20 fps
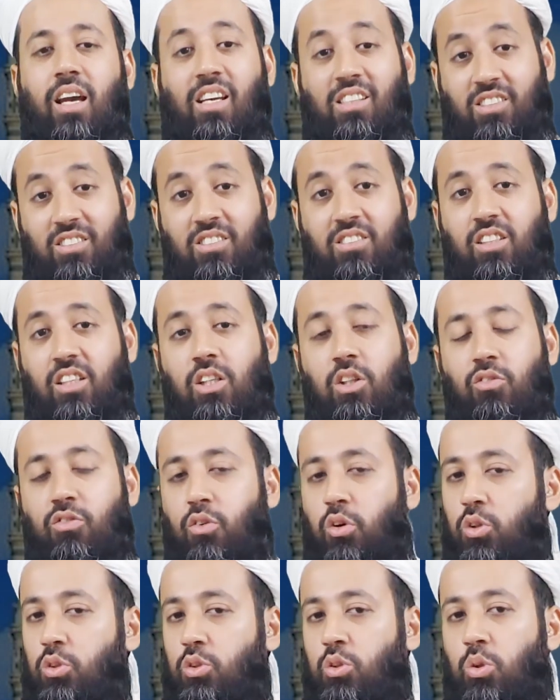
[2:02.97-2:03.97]
as deen
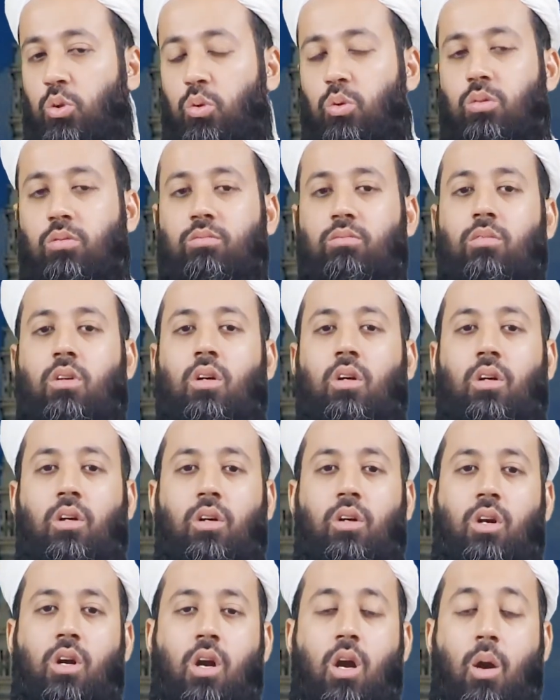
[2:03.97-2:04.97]
for you.
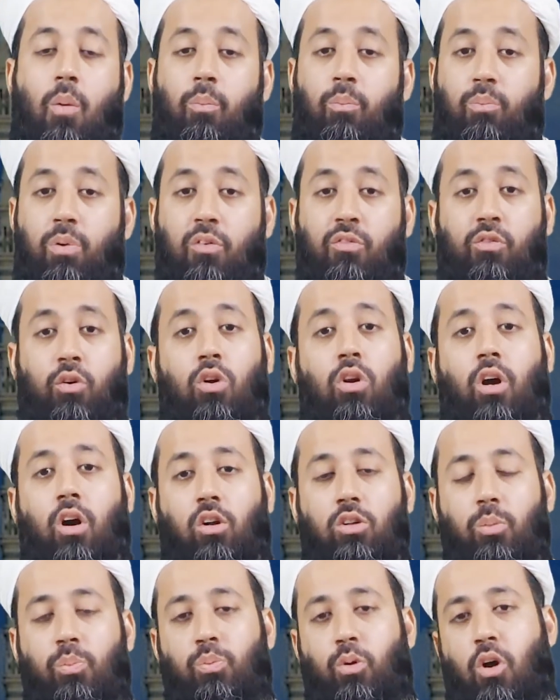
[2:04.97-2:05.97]
Before
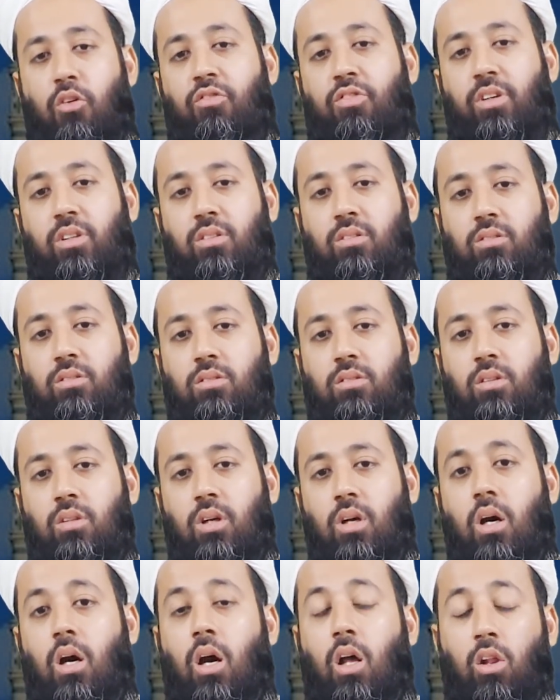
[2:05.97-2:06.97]
Holy Prophet,
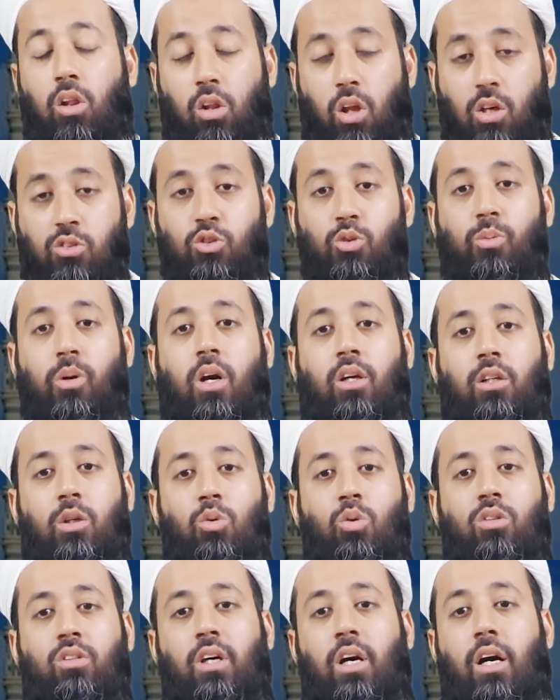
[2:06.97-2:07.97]
Allah
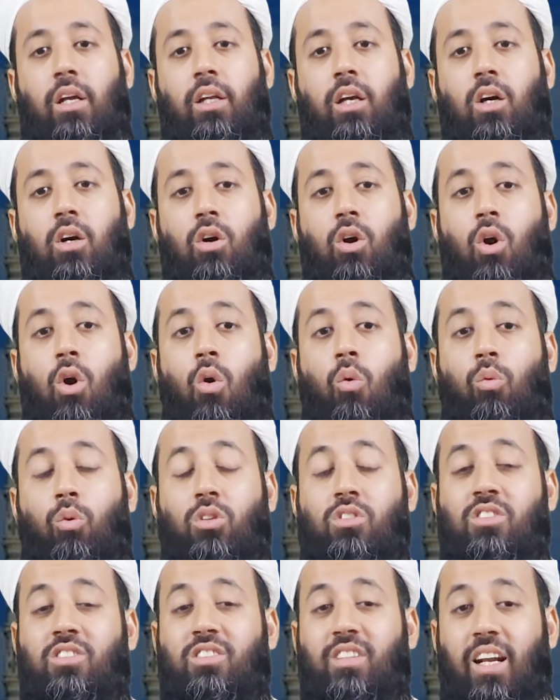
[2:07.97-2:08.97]
subhanahu wa ta'ala
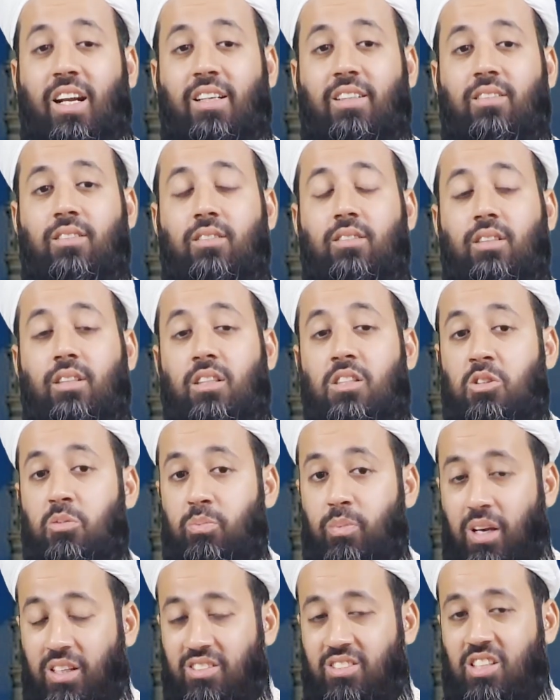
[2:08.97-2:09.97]
would send his
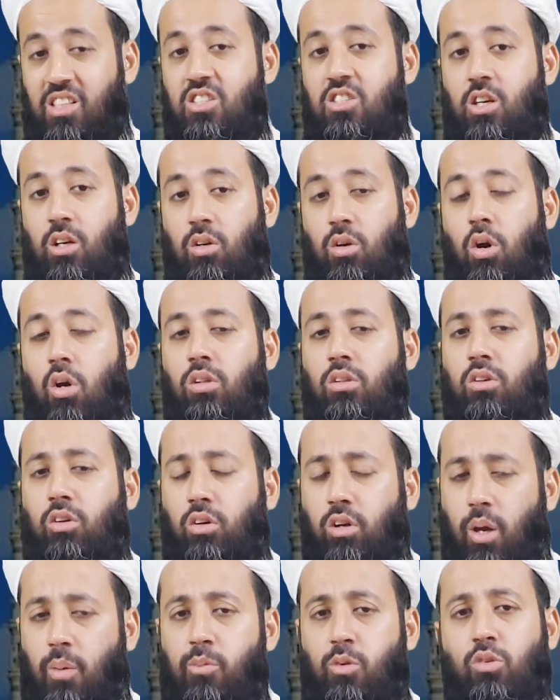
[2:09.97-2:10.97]
messenger on
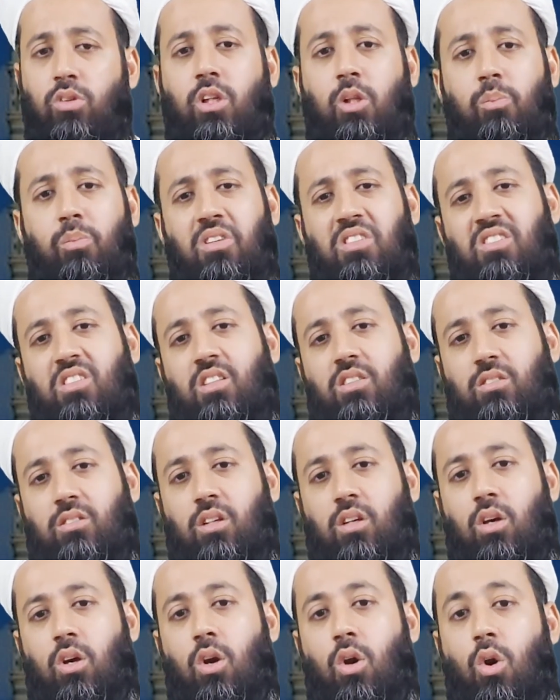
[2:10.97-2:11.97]
communal basis
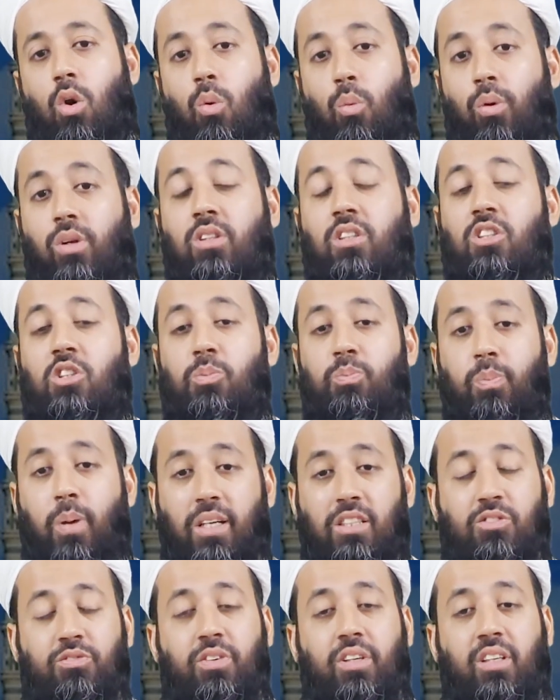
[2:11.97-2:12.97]
with
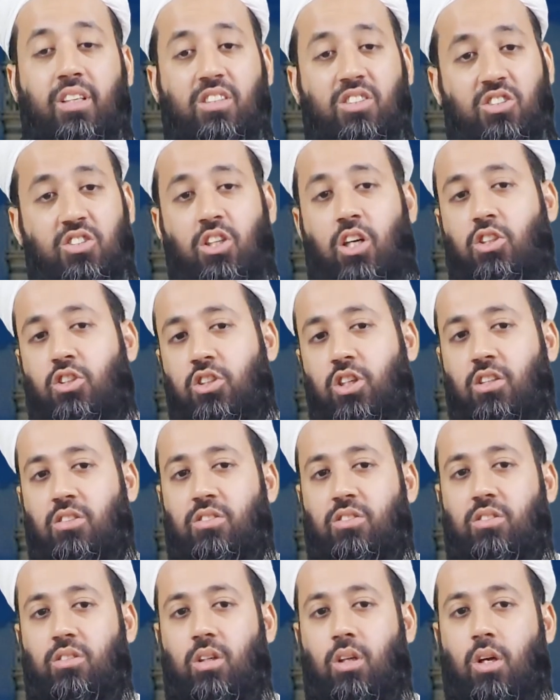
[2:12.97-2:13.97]
specific
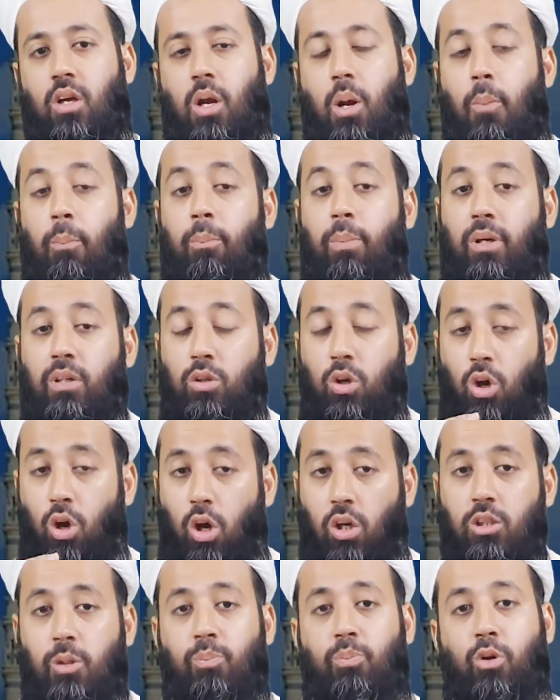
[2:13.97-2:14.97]
instructions. But
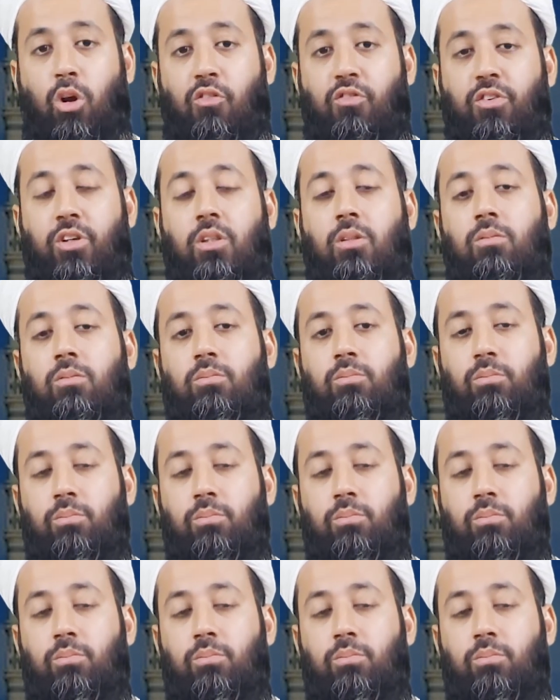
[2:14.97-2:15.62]
Holy Prophet